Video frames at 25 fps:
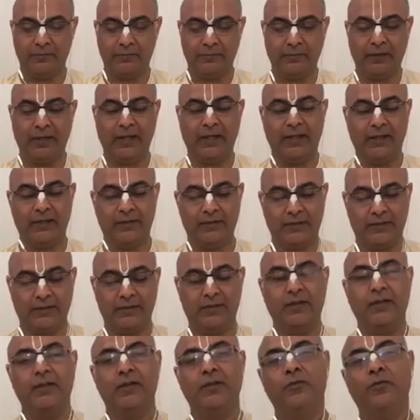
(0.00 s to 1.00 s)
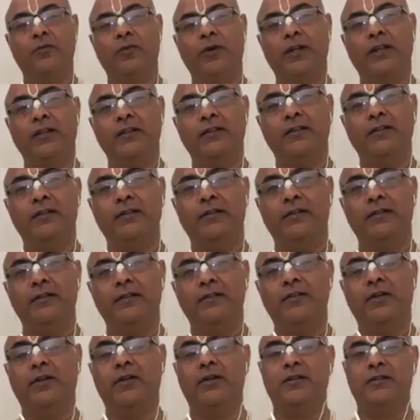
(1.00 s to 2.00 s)
ways one
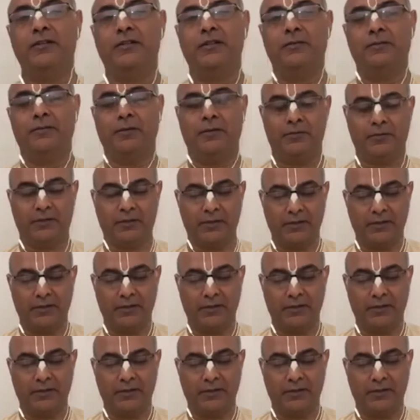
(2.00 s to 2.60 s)
talks about,